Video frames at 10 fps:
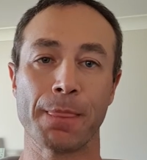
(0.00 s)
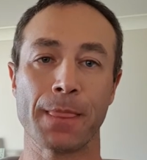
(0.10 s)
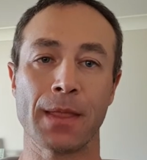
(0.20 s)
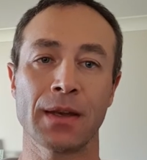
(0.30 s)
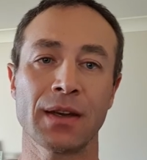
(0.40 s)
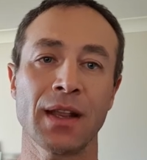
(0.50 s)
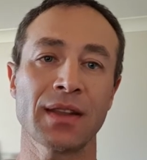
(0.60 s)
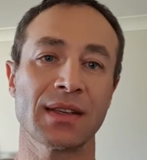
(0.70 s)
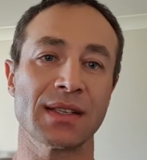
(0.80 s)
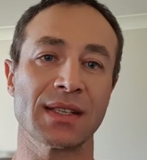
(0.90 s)
Another
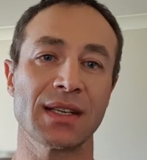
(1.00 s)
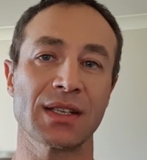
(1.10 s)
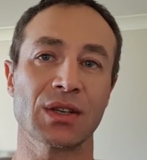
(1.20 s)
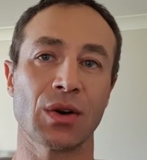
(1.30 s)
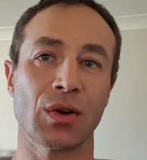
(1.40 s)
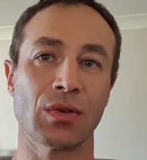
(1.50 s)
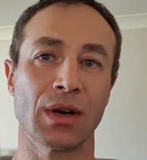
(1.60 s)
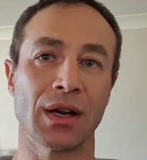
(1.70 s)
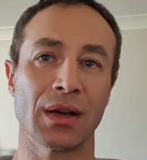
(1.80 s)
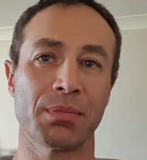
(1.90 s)
disease
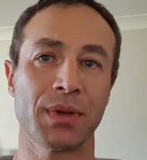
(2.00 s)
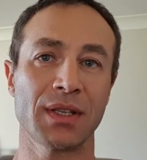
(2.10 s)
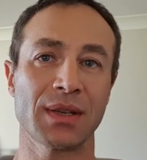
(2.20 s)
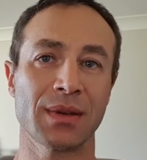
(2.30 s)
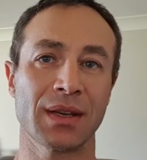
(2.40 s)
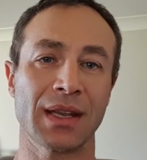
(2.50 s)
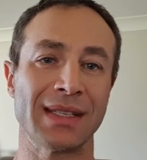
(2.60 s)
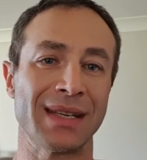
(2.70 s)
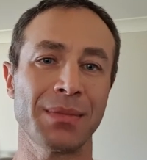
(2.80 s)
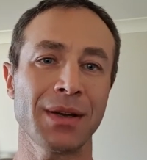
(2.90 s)
called pitting
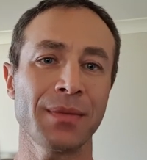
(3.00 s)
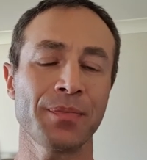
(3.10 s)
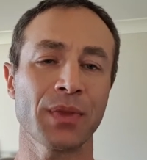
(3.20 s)
edema.